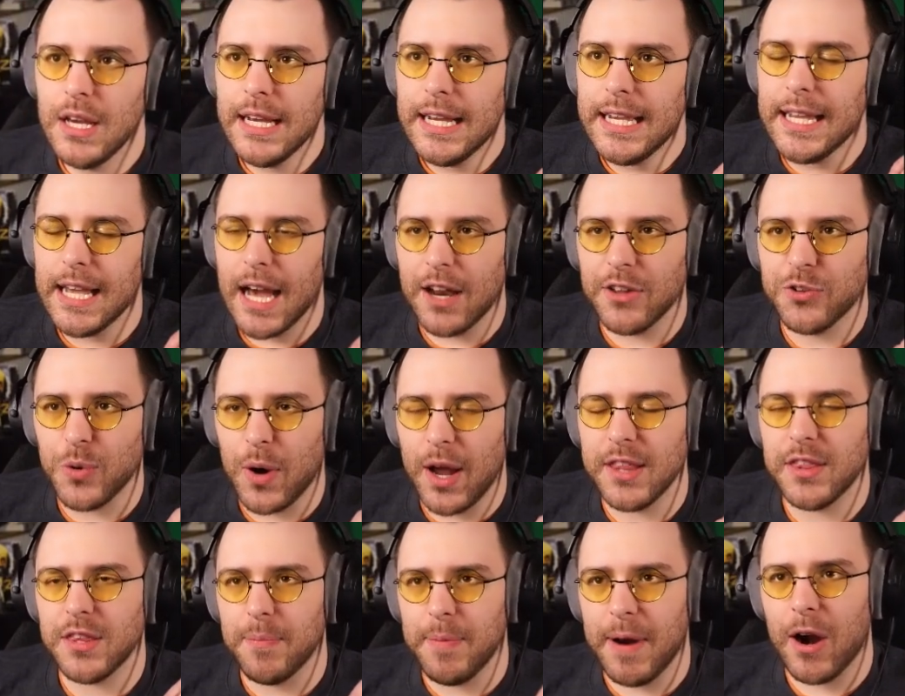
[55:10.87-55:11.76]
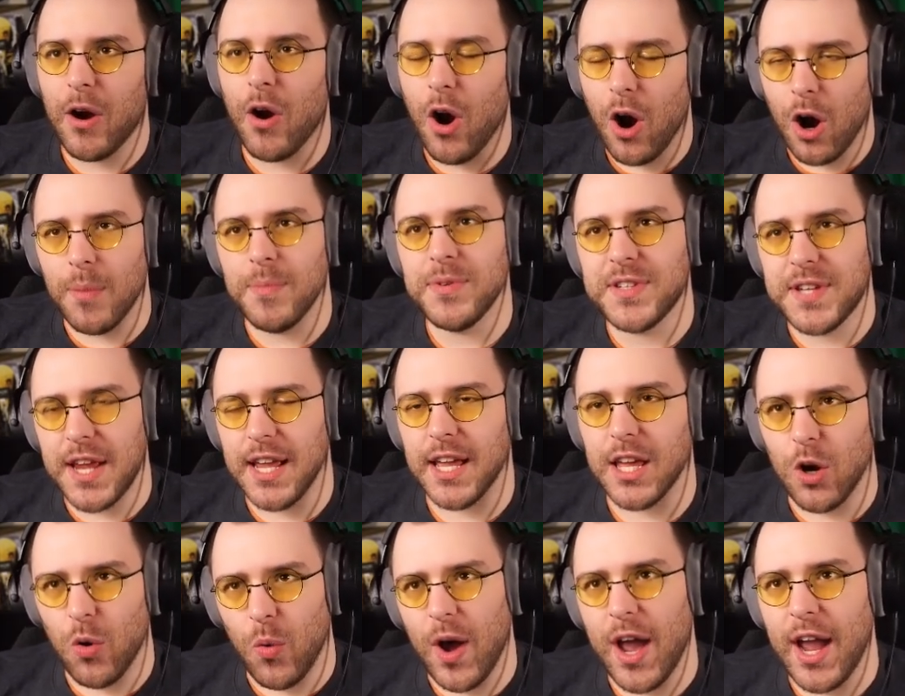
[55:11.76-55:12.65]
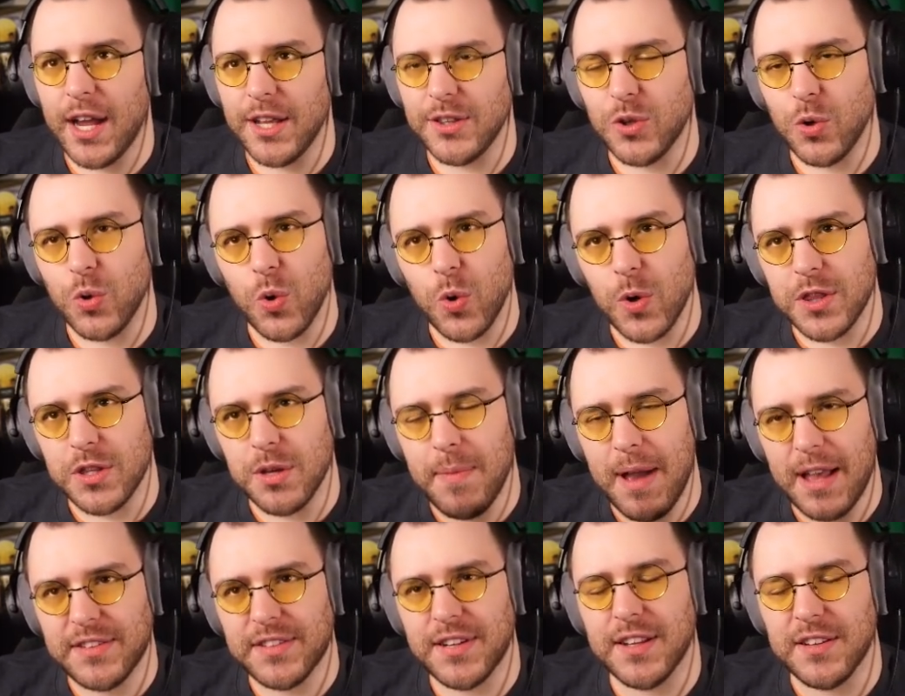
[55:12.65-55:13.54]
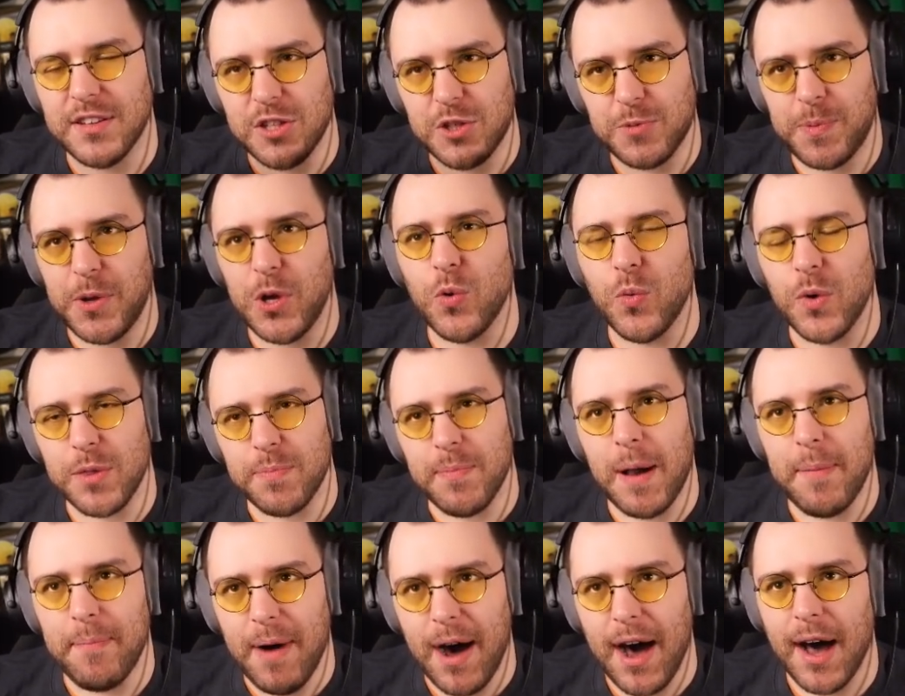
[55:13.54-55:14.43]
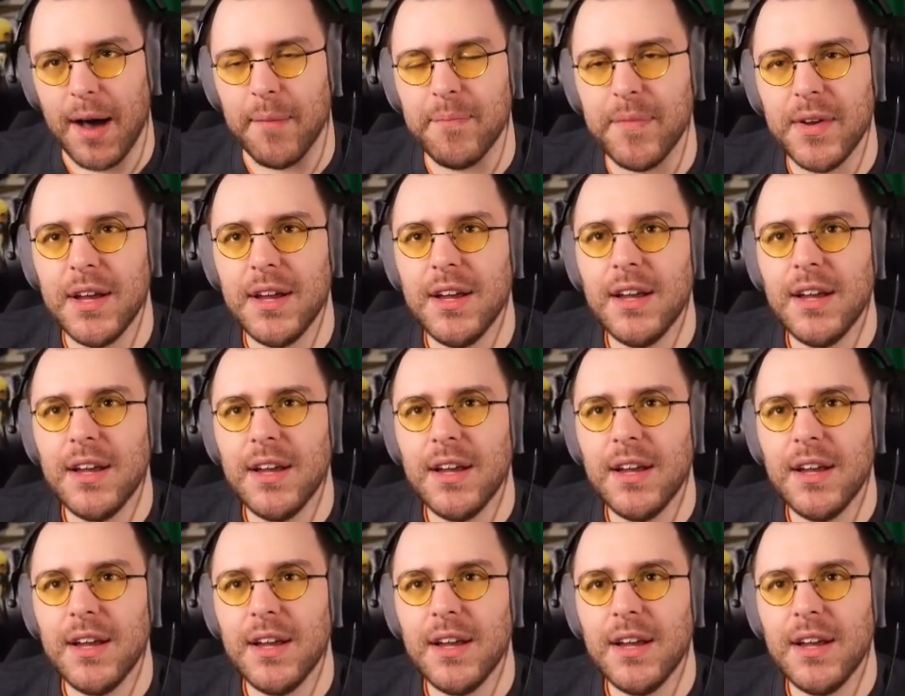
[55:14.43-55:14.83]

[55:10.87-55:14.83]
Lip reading: he got his right to bear arms taken away due to a domestic dispute with my mom.